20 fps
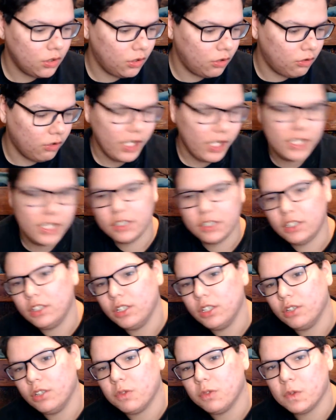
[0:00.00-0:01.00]
Glenn
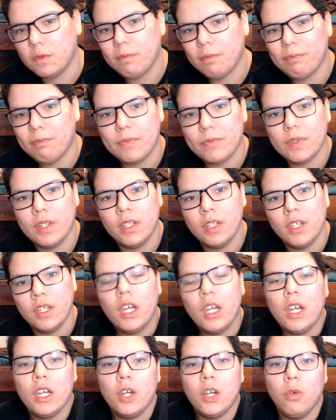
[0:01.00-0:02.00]
here.
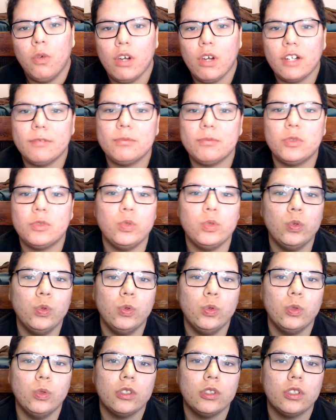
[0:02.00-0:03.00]
Welcome
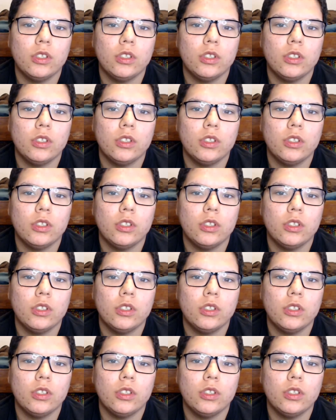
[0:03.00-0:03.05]
to